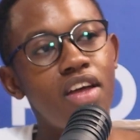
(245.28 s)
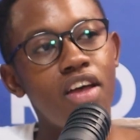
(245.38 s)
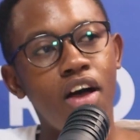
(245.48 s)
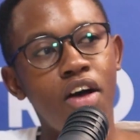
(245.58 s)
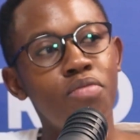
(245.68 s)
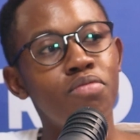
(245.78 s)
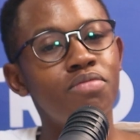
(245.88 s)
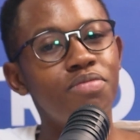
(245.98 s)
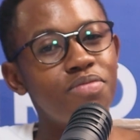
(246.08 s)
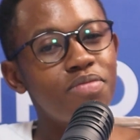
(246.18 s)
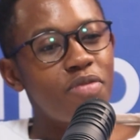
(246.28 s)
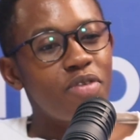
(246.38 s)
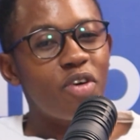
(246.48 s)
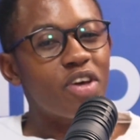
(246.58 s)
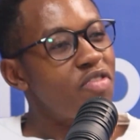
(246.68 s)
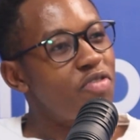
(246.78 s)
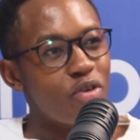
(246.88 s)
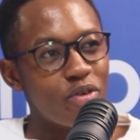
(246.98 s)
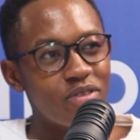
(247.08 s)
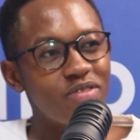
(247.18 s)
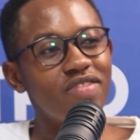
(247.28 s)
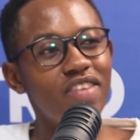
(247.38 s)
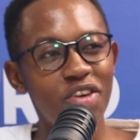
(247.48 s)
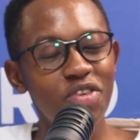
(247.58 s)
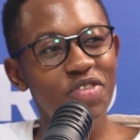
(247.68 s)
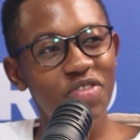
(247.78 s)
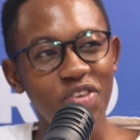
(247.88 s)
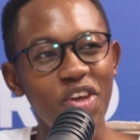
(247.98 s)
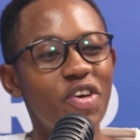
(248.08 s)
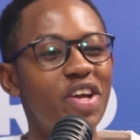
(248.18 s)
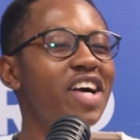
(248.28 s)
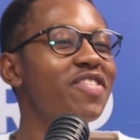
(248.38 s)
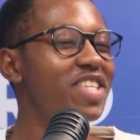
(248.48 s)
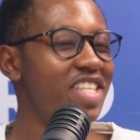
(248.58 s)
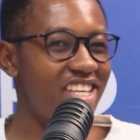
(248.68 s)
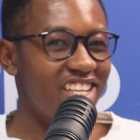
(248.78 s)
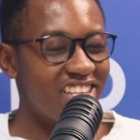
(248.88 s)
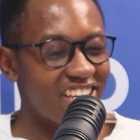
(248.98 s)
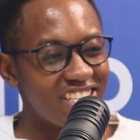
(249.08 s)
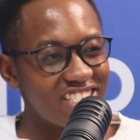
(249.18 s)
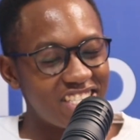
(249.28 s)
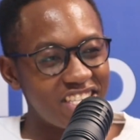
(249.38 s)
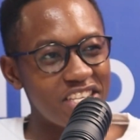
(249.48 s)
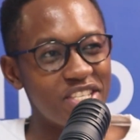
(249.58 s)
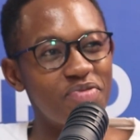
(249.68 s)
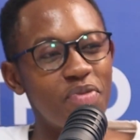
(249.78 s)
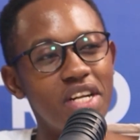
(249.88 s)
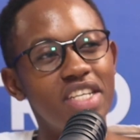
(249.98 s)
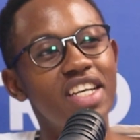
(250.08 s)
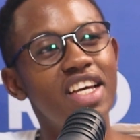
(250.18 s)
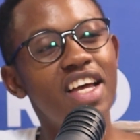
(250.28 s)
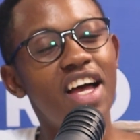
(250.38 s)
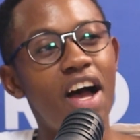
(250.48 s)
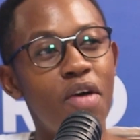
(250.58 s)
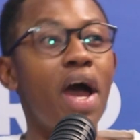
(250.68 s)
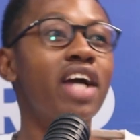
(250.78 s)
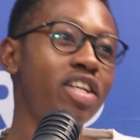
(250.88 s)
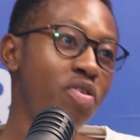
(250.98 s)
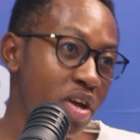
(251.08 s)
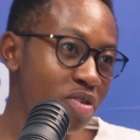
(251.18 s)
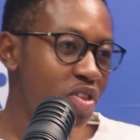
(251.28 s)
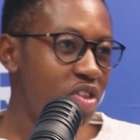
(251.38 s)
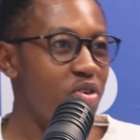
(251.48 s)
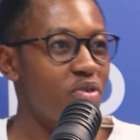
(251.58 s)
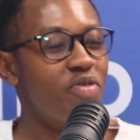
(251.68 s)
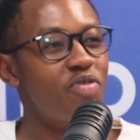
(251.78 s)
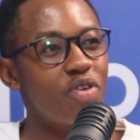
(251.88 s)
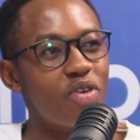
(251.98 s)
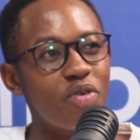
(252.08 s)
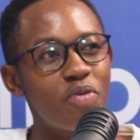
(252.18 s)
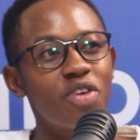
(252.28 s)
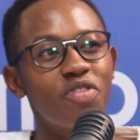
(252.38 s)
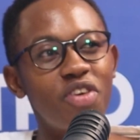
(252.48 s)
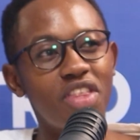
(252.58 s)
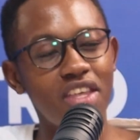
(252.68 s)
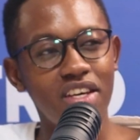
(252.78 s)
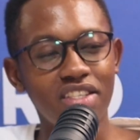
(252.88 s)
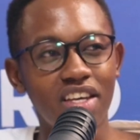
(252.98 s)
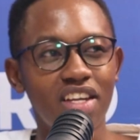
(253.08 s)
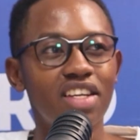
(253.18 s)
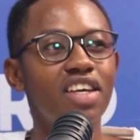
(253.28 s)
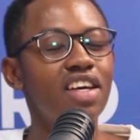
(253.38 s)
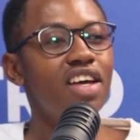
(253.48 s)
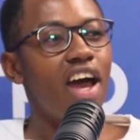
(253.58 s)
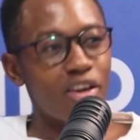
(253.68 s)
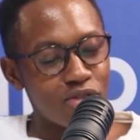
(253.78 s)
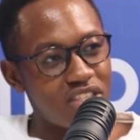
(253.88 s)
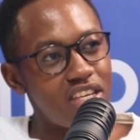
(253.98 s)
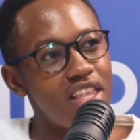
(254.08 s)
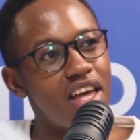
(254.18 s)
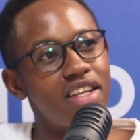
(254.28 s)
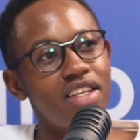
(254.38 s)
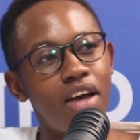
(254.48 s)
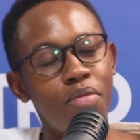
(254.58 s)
Okay, I don't know if you allow me to tell the guests this, but I actually went with you for one of your things, and I could see that